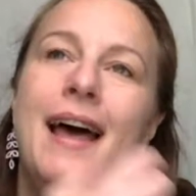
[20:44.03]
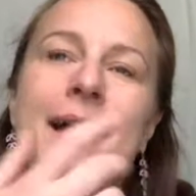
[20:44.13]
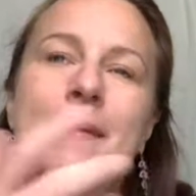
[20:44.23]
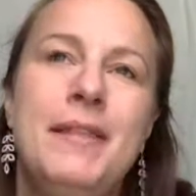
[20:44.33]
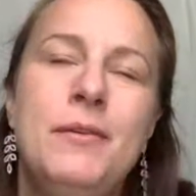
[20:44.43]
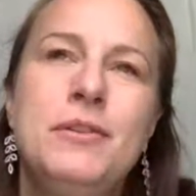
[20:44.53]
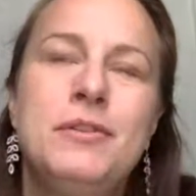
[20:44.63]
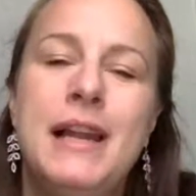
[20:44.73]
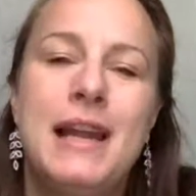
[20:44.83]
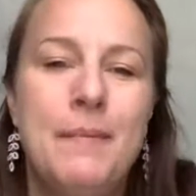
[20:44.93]
And also,
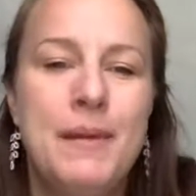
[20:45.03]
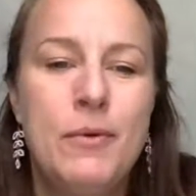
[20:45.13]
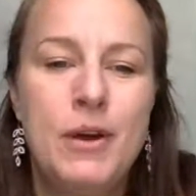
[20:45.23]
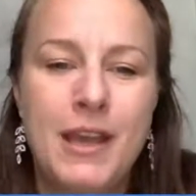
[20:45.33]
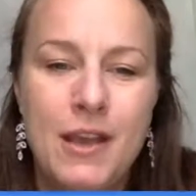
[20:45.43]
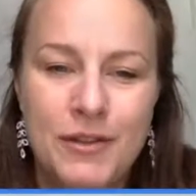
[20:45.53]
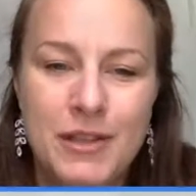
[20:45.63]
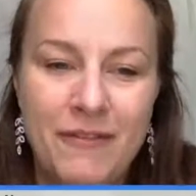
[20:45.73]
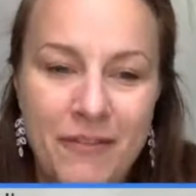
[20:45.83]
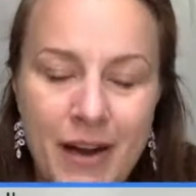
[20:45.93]
like, I've been working on
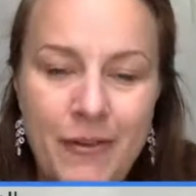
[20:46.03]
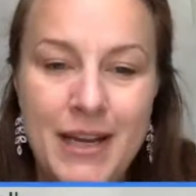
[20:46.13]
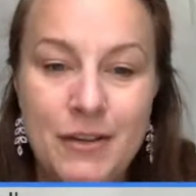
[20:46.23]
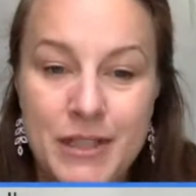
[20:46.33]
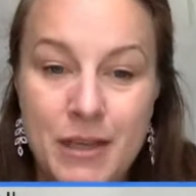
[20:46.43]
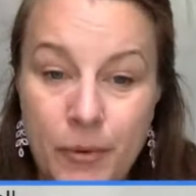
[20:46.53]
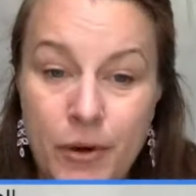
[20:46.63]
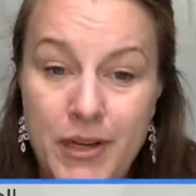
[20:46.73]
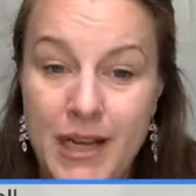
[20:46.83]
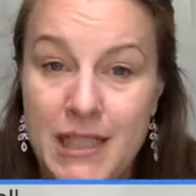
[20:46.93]
some very interesting
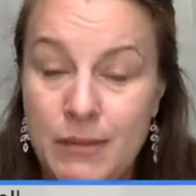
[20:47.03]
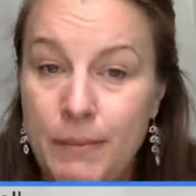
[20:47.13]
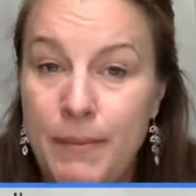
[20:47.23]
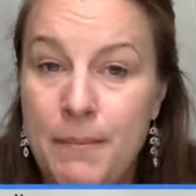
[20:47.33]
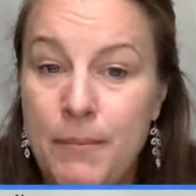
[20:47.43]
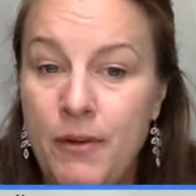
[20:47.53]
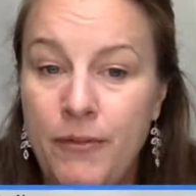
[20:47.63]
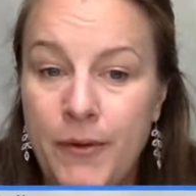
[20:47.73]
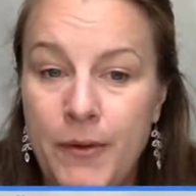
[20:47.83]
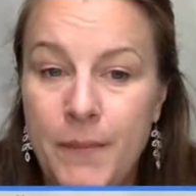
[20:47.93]
projects with people
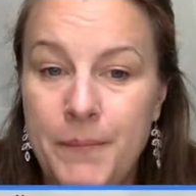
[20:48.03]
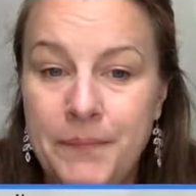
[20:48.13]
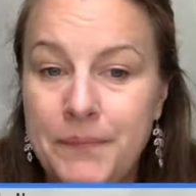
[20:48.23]
from